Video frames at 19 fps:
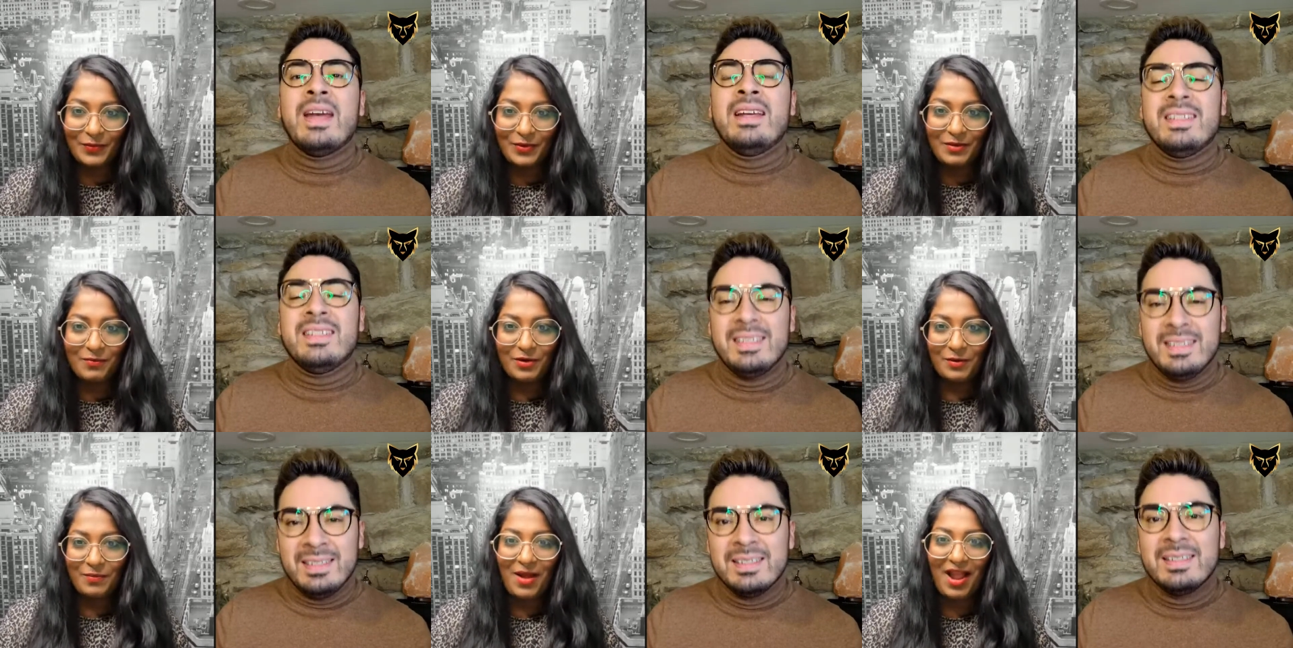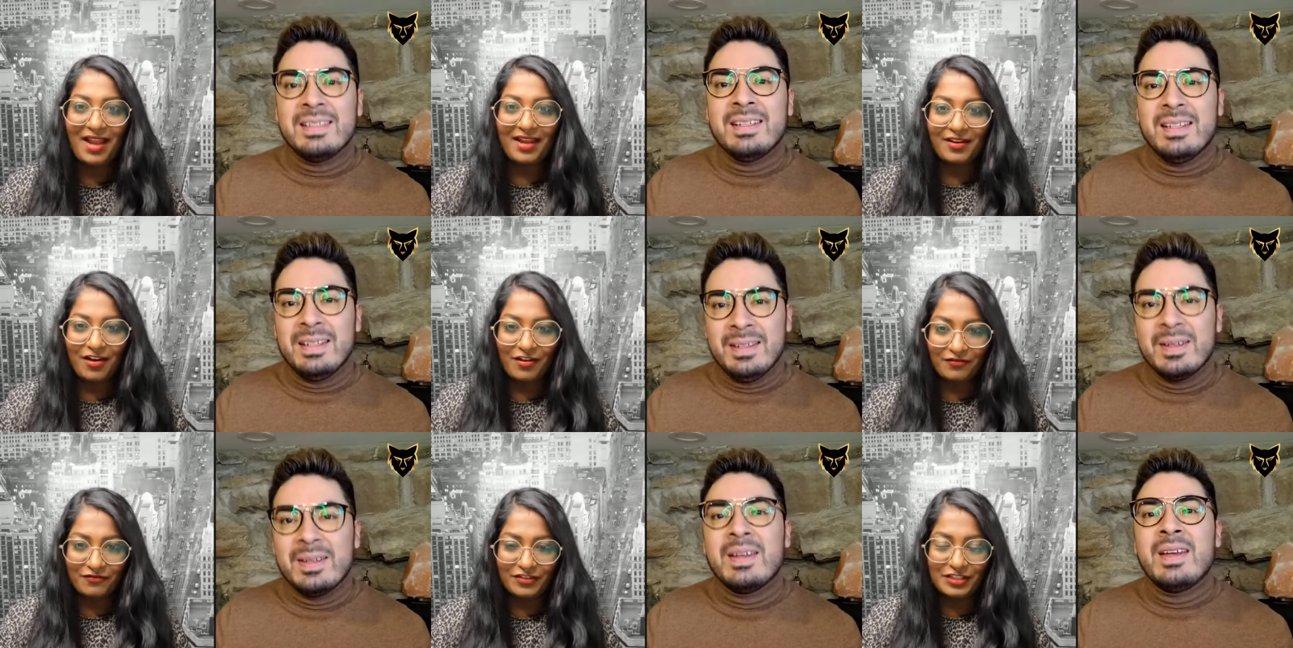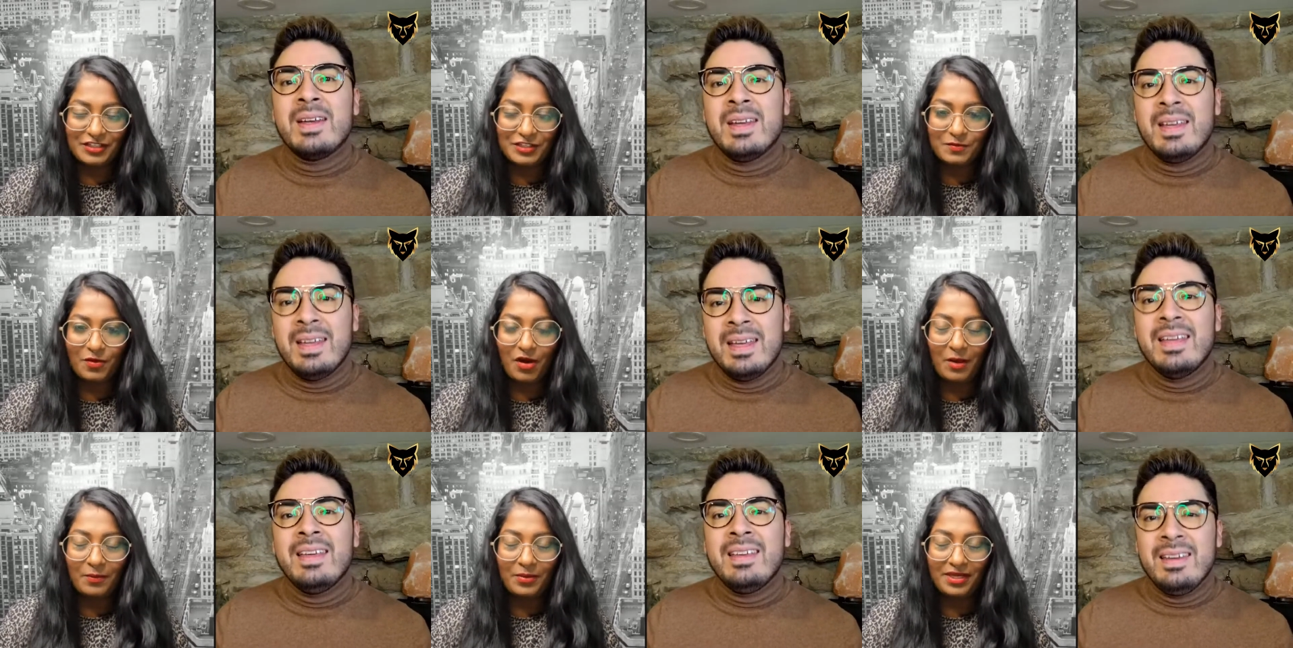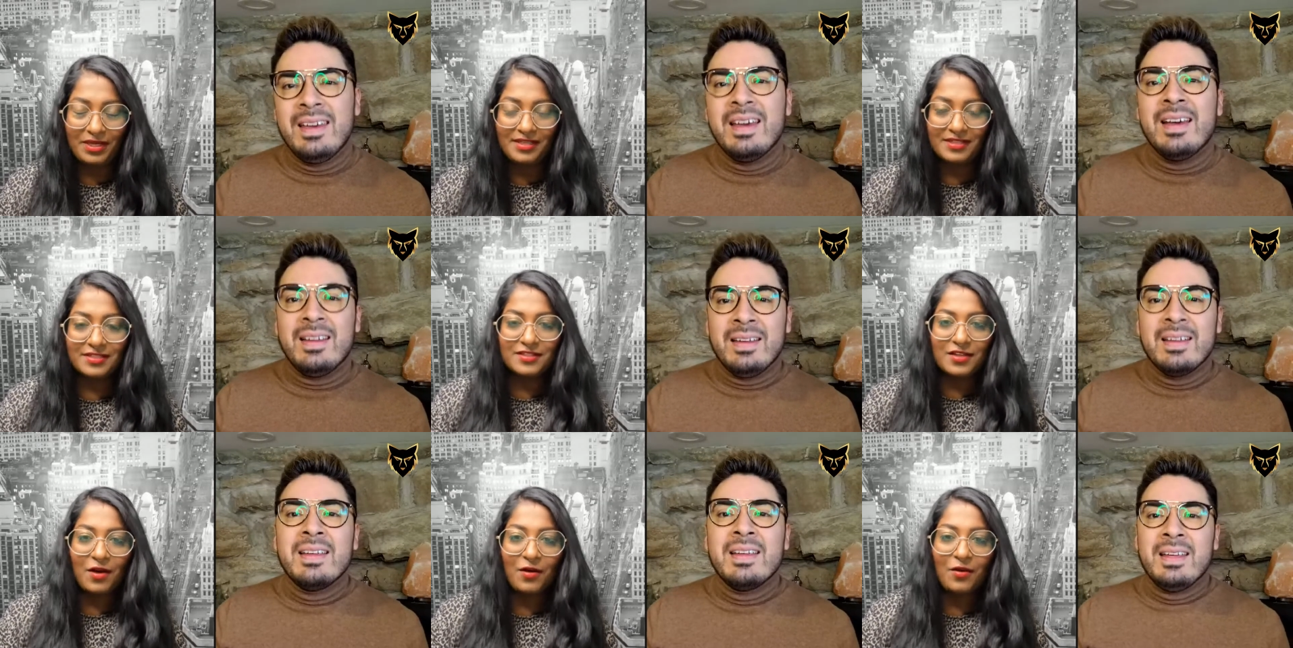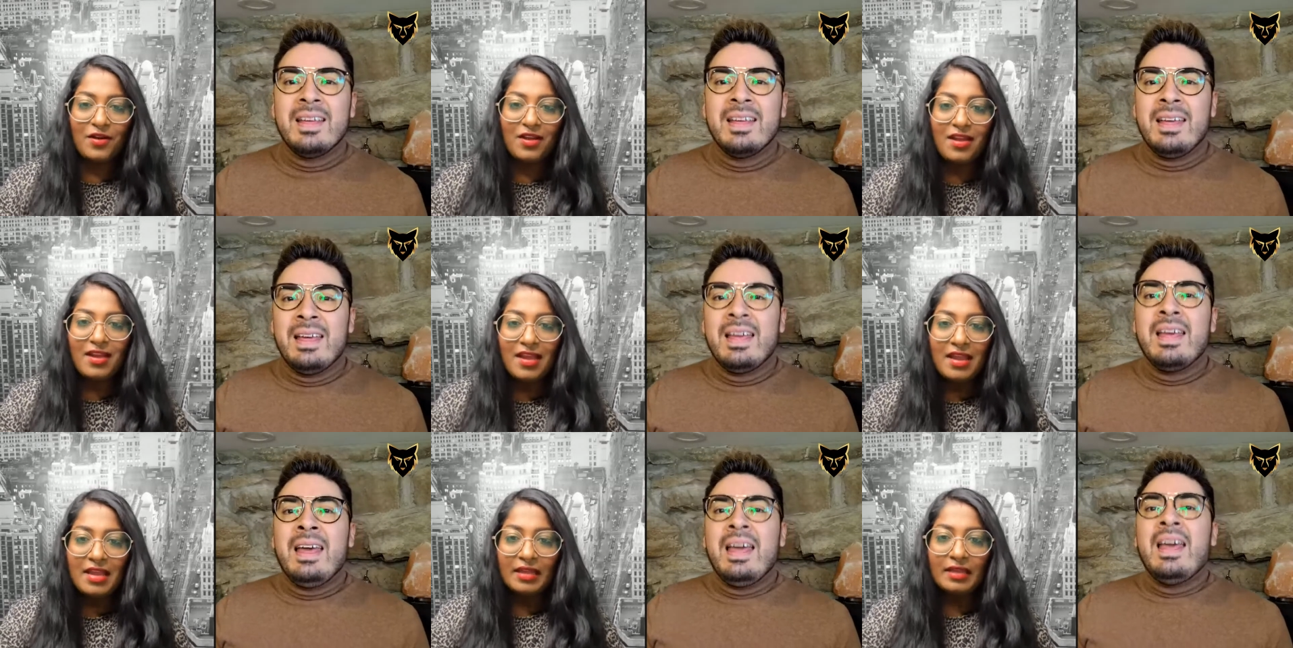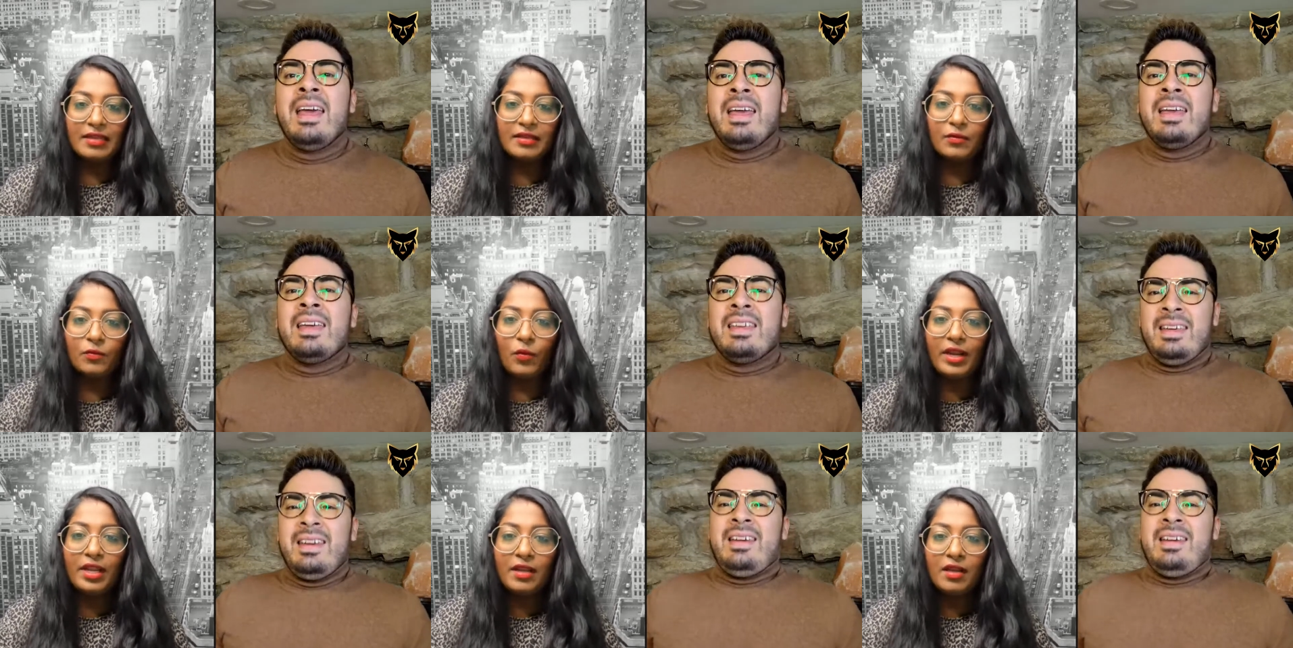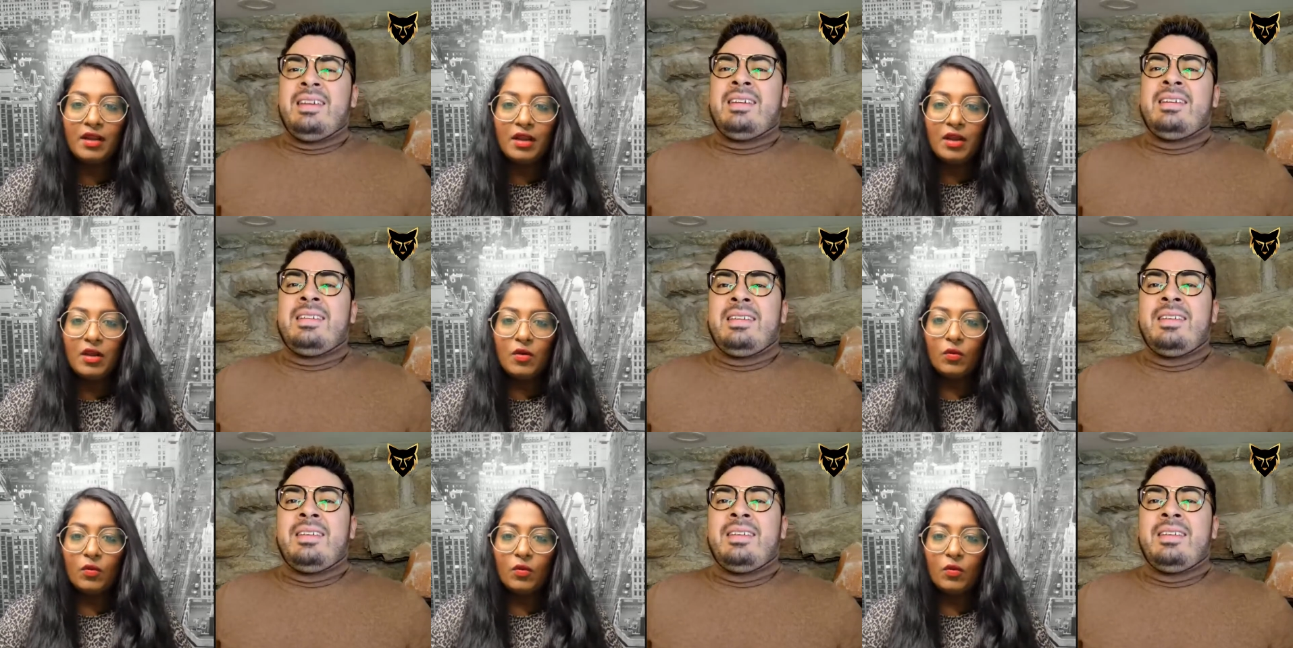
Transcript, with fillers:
Speaker 1: we were buying our first property yeah. so when, yeah.